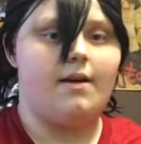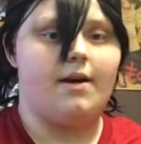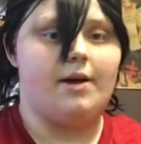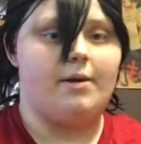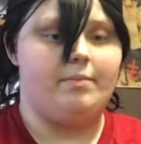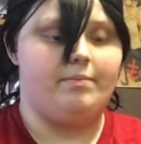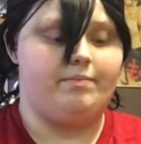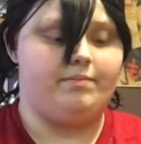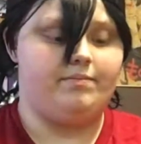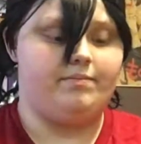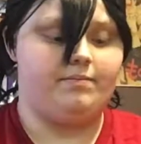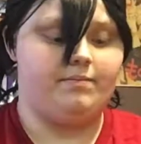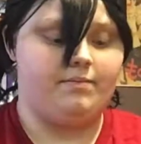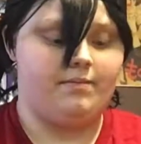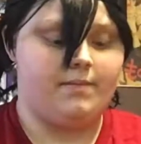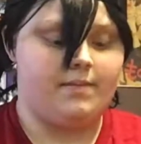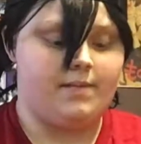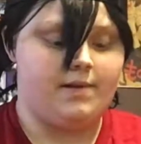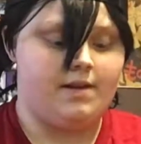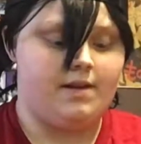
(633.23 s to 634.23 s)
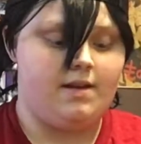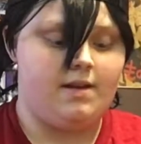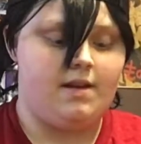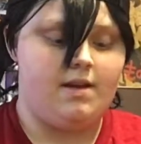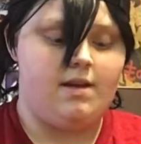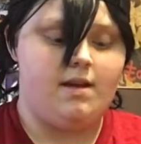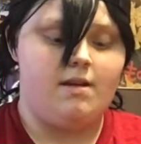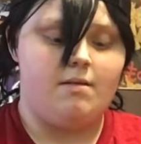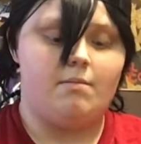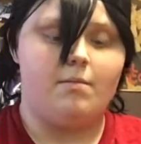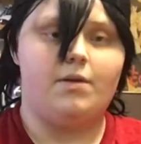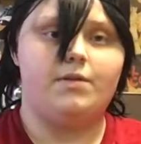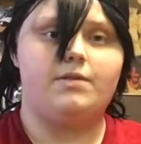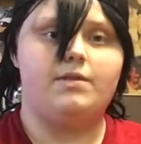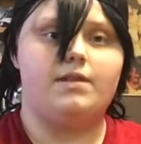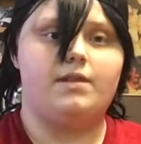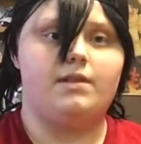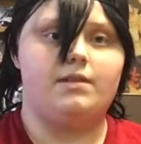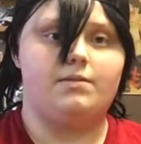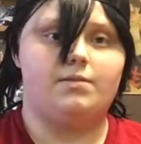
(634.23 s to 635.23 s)
Um, most
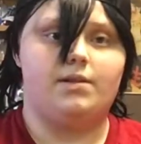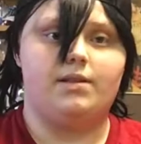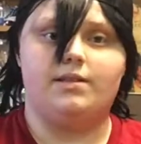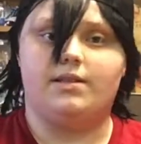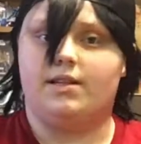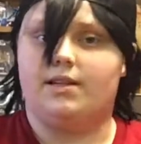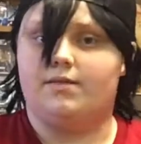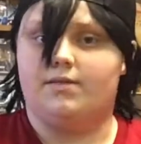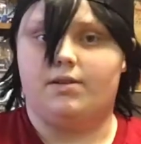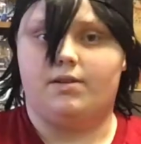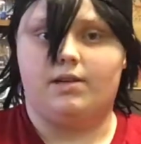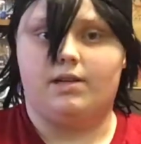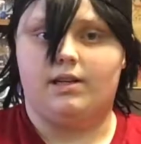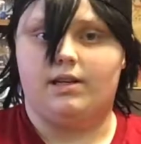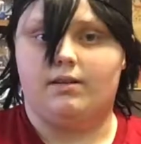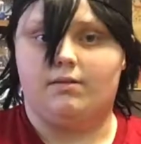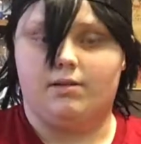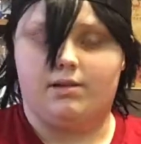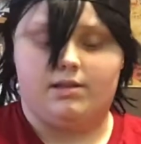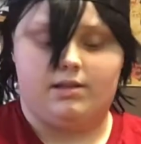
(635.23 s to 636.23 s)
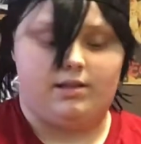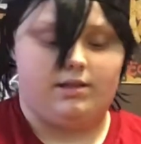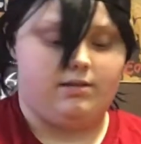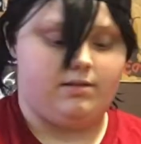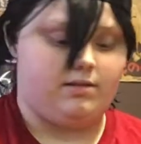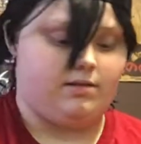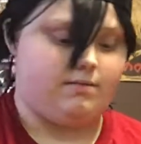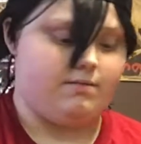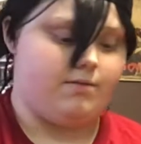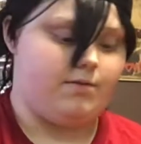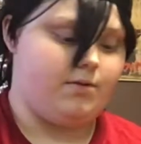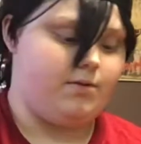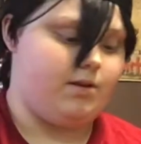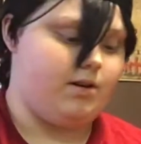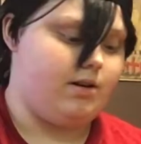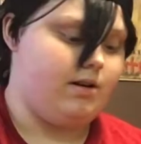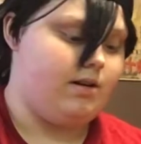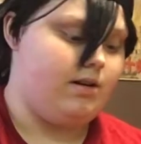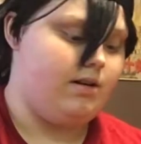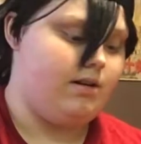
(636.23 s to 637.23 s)
of these roots, I have no idea what to use them
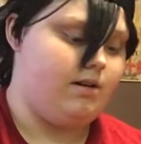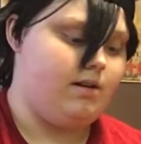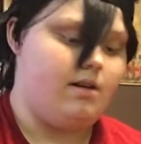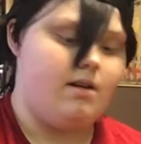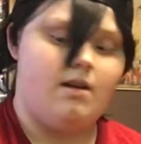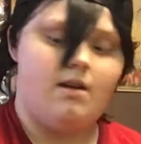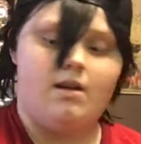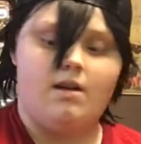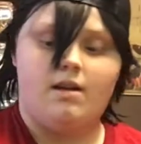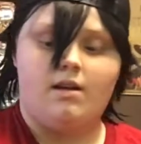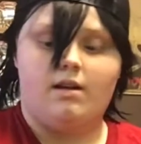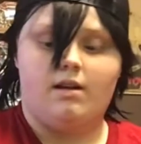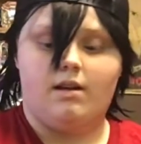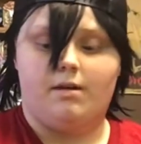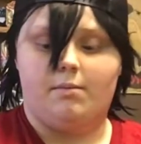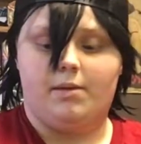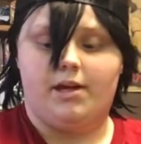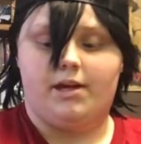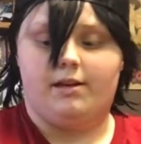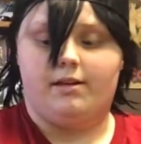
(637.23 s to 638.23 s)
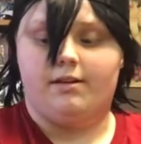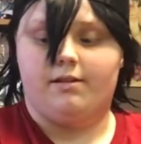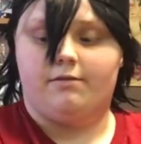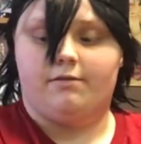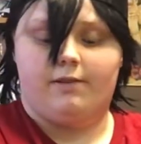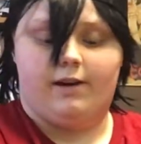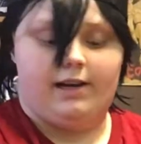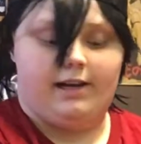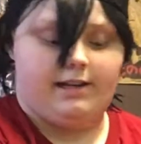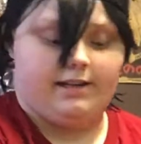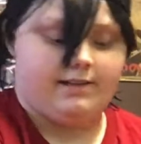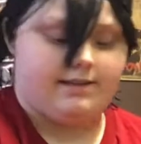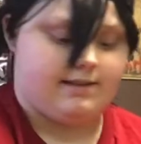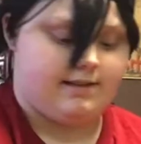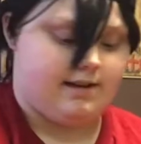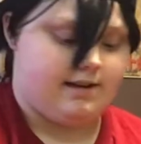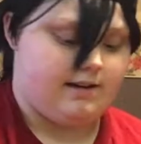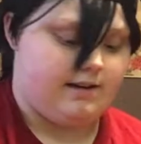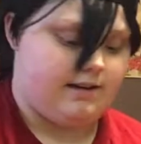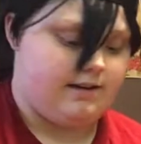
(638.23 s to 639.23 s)
for. I may
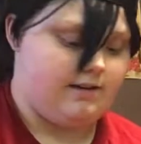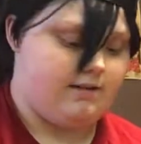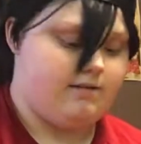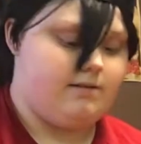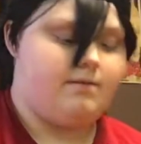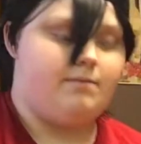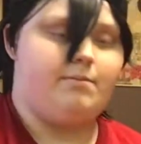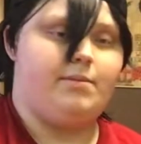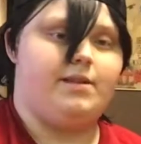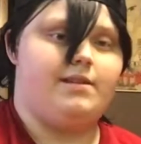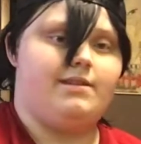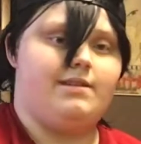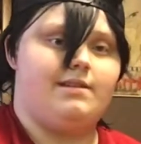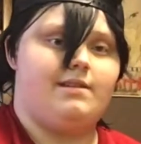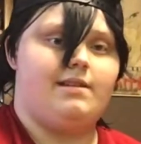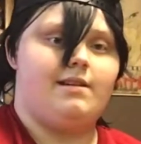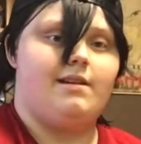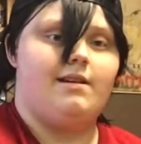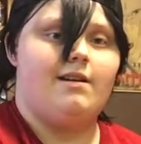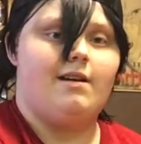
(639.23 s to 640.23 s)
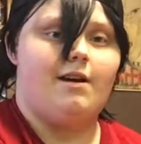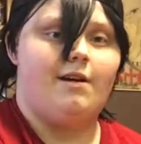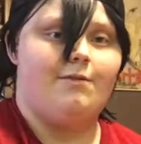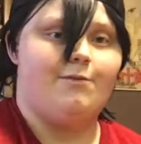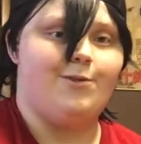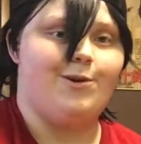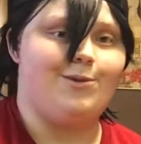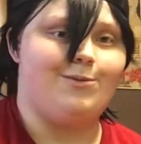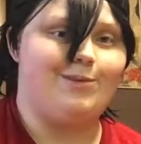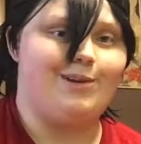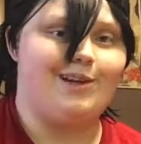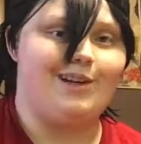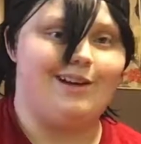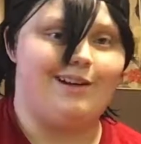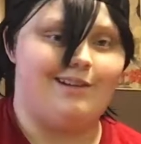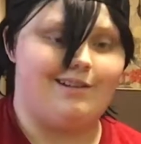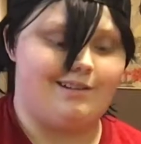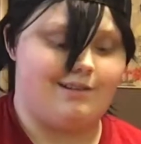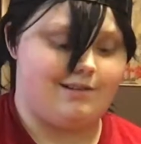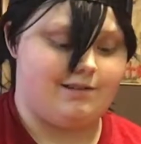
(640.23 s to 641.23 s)
Frankenstein bits of one wig
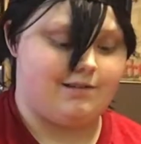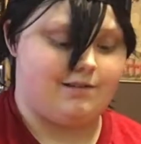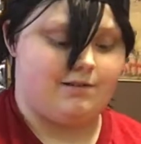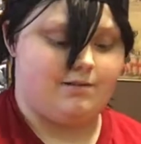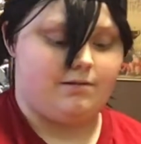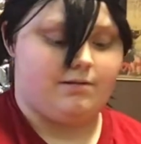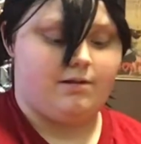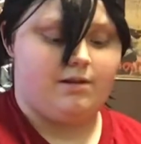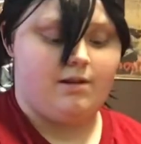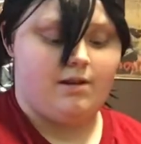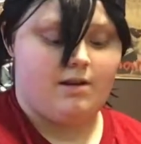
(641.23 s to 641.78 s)
onto